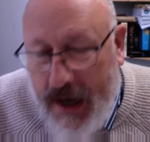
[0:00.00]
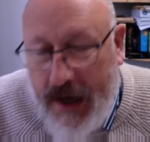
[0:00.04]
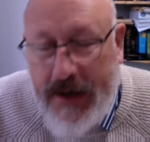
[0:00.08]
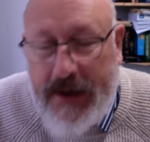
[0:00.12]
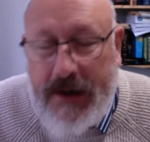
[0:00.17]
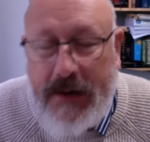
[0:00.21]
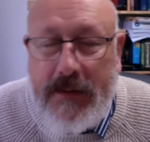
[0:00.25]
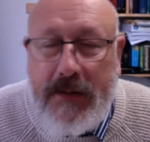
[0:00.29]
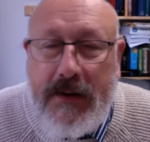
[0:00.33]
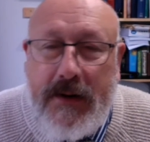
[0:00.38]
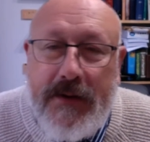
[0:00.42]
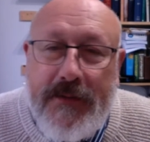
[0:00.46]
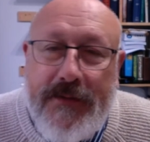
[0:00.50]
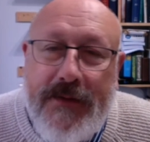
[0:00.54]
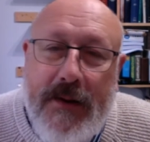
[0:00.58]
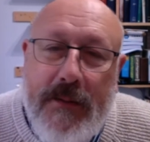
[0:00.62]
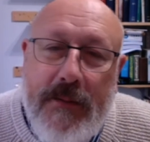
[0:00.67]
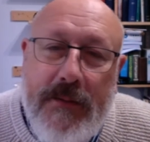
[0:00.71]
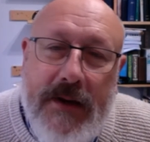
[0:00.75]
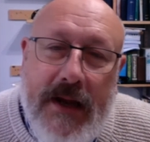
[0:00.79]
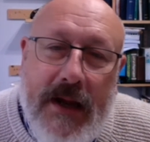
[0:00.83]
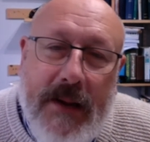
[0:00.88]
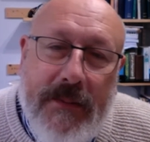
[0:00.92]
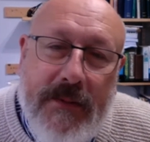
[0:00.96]
don't know if that would
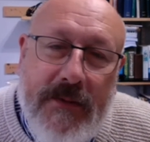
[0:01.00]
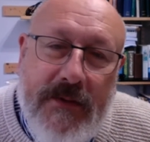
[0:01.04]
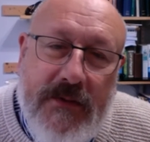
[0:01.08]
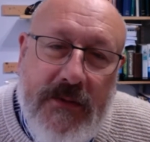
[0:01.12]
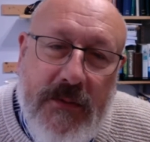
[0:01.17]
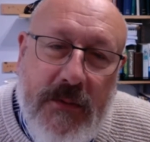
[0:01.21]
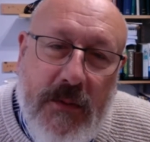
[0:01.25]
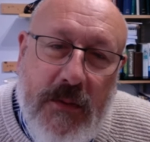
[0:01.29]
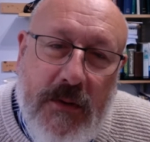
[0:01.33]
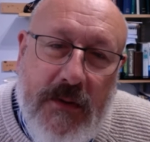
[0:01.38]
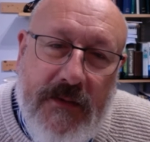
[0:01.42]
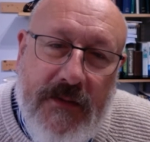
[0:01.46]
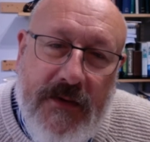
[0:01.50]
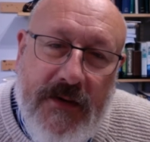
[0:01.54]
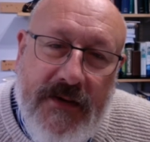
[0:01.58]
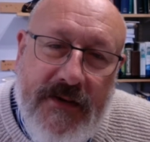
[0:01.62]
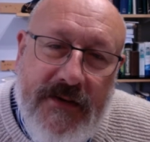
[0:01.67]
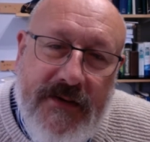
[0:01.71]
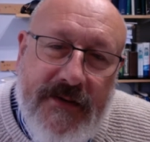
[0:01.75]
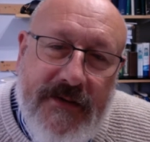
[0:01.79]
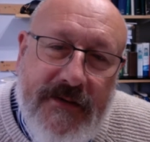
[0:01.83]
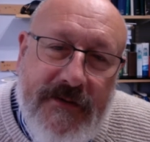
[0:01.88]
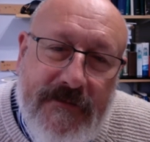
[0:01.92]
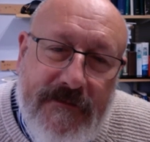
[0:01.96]
happen to all of
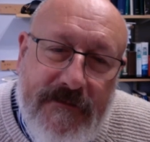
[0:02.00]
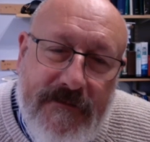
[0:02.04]
us.